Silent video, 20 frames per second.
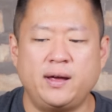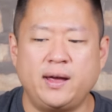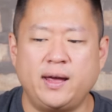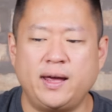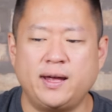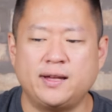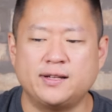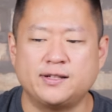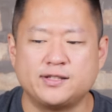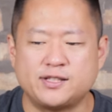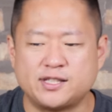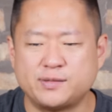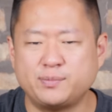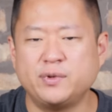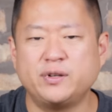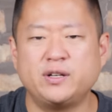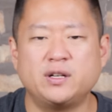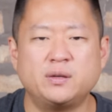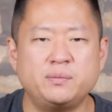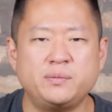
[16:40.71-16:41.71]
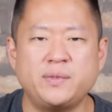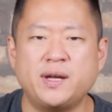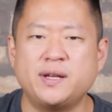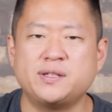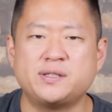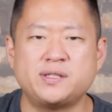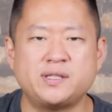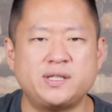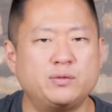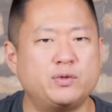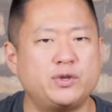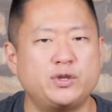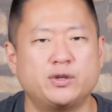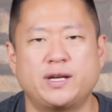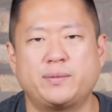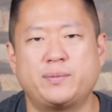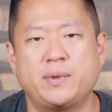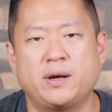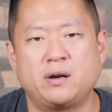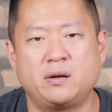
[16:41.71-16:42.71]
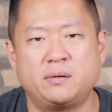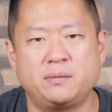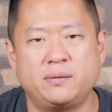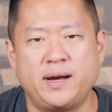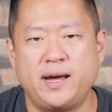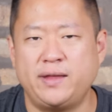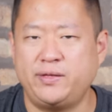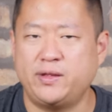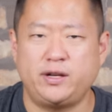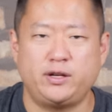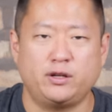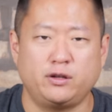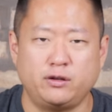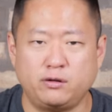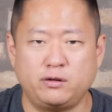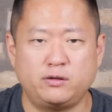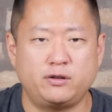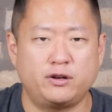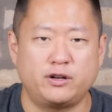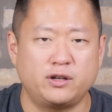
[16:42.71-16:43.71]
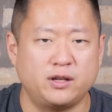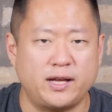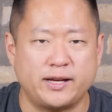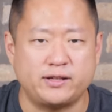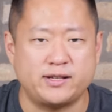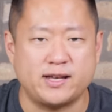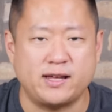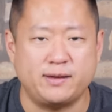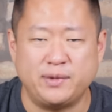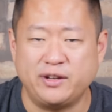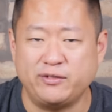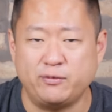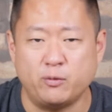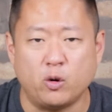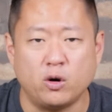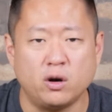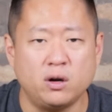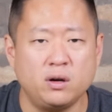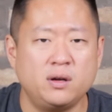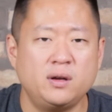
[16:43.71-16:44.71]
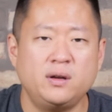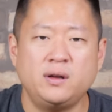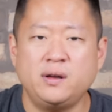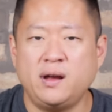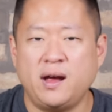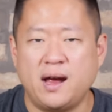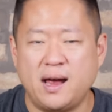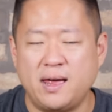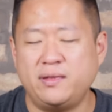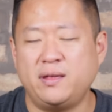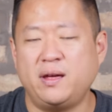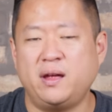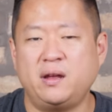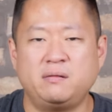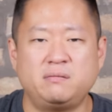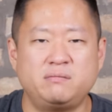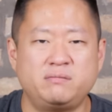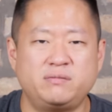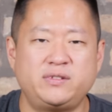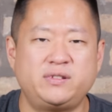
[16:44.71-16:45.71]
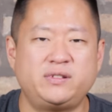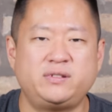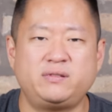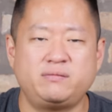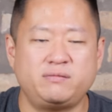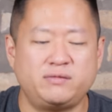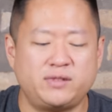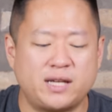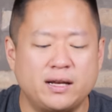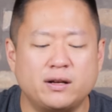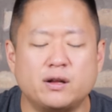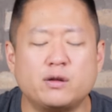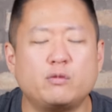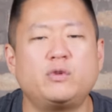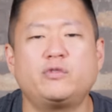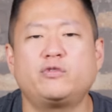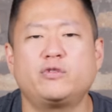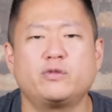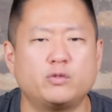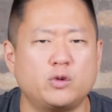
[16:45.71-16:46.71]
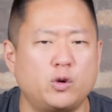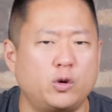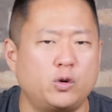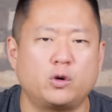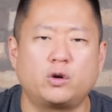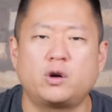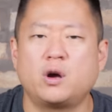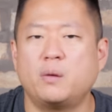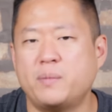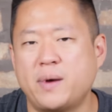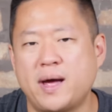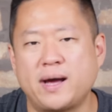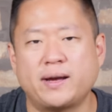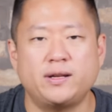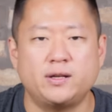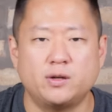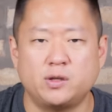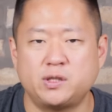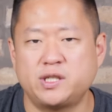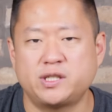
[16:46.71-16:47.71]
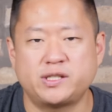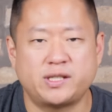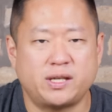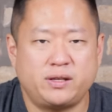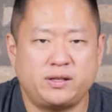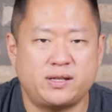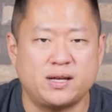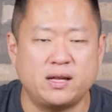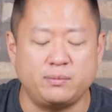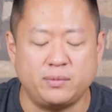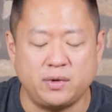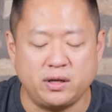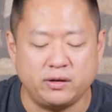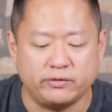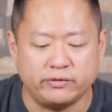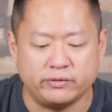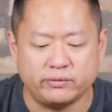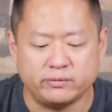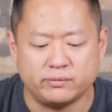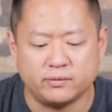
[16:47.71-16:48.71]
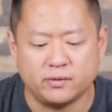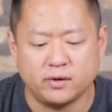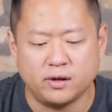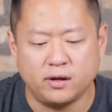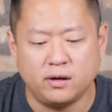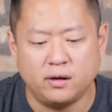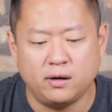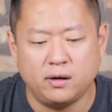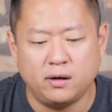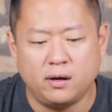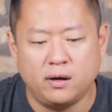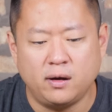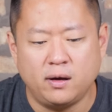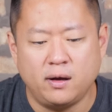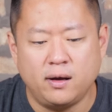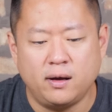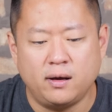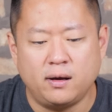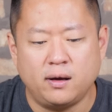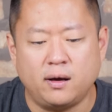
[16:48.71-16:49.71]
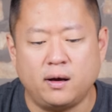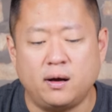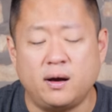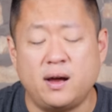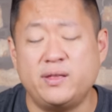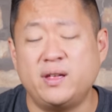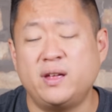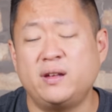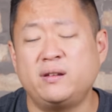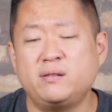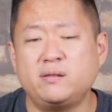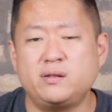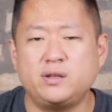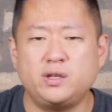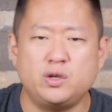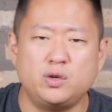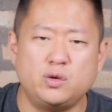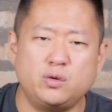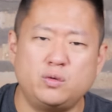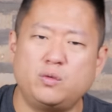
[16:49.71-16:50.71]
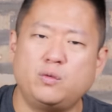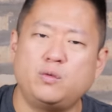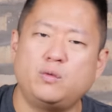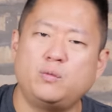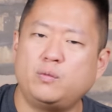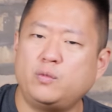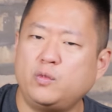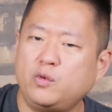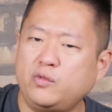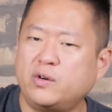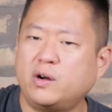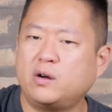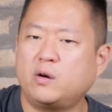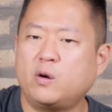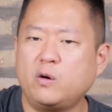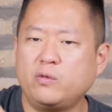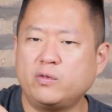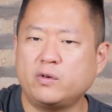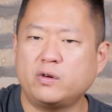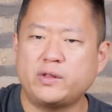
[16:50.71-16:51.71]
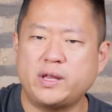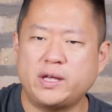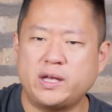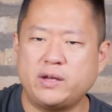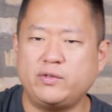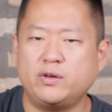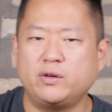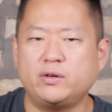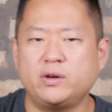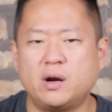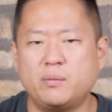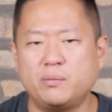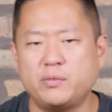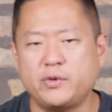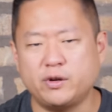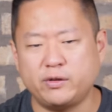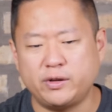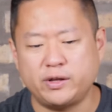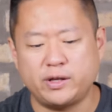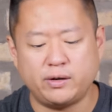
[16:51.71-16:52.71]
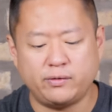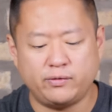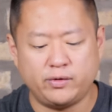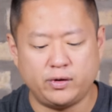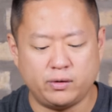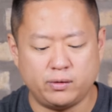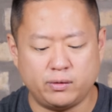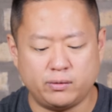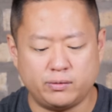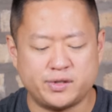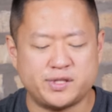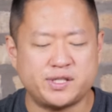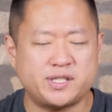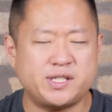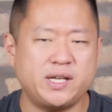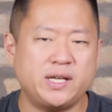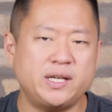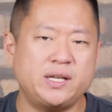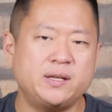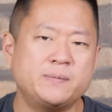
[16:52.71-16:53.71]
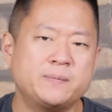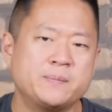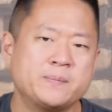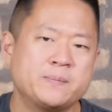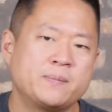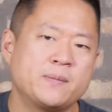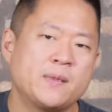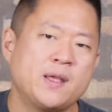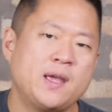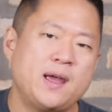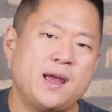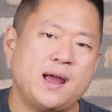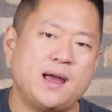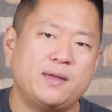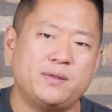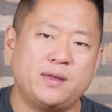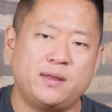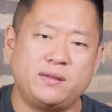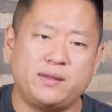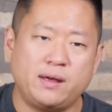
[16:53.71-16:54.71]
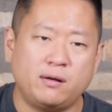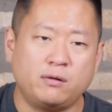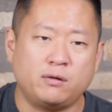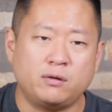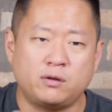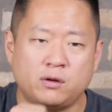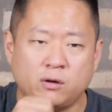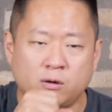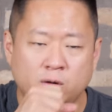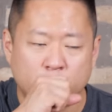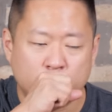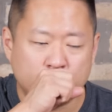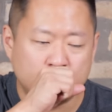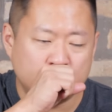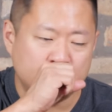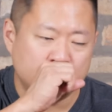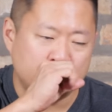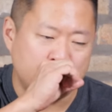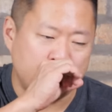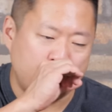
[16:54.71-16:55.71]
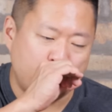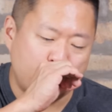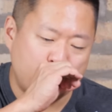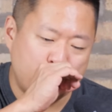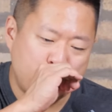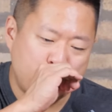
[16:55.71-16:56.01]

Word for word: and split them and see what you like better. And then you'll, you're going to like Italian beef more. And then get another one for the road or come back and you know, just get the Italian beef. Uh, and then you move on over. They give you a number, you know, they give you a receipt, and then they'll go like